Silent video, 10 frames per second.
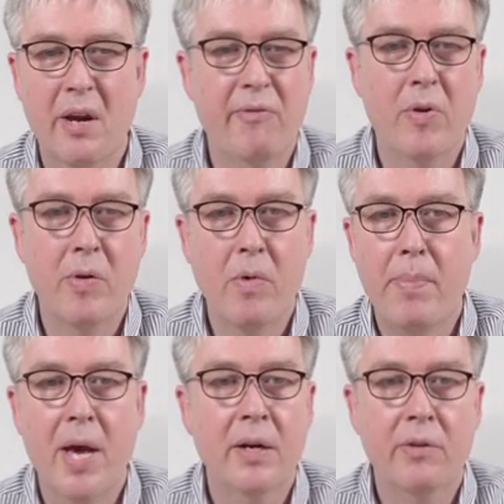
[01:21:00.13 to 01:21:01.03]
of very
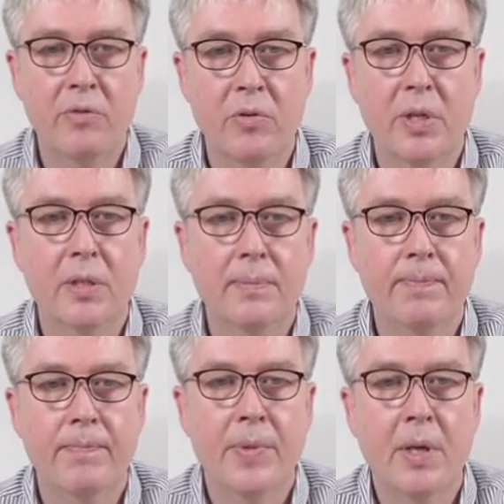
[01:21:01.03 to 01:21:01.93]
repetitive drill
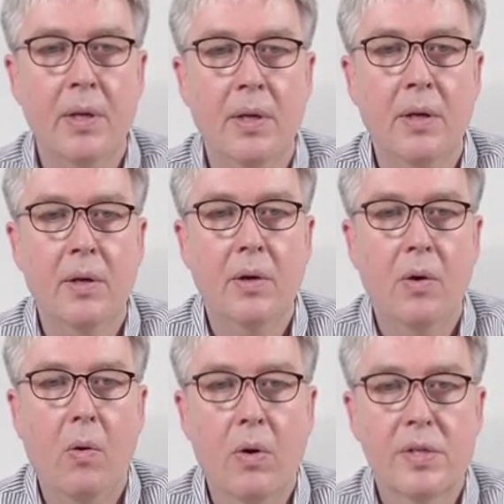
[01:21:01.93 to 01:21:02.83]

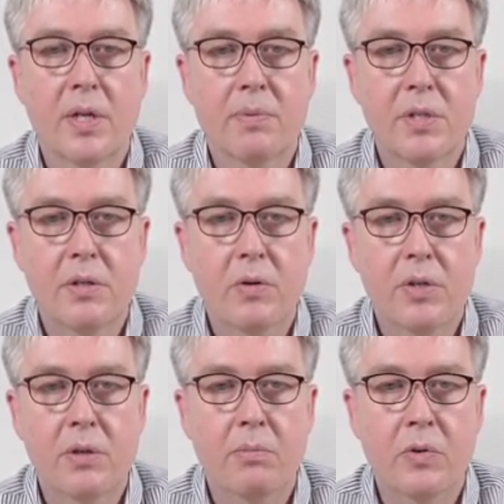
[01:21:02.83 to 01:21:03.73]
or
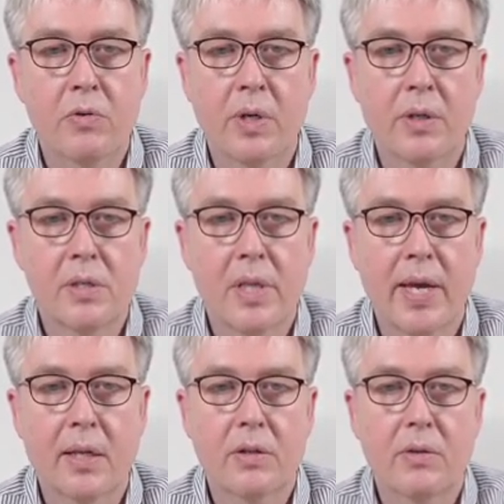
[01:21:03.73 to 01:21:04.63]
substitution drills
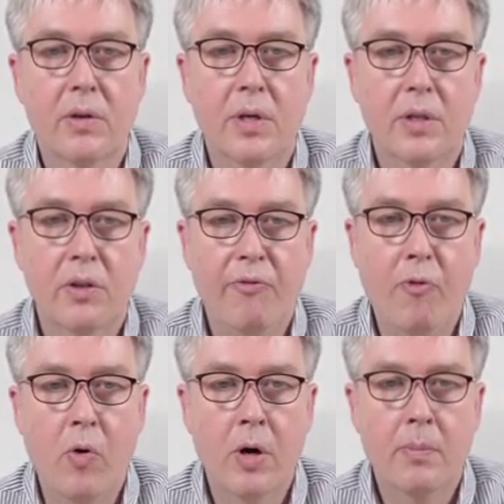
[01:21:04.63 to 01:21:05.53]
like the
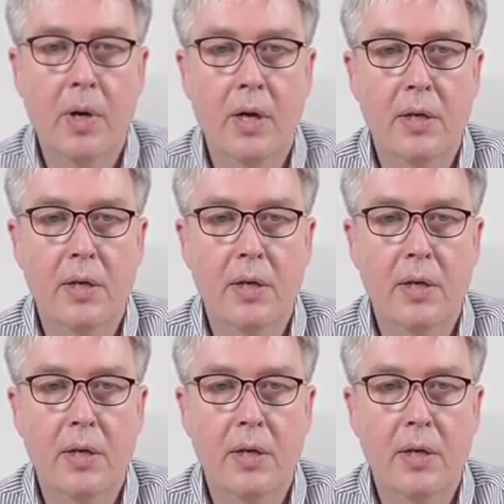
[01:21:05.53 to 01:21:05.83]
form,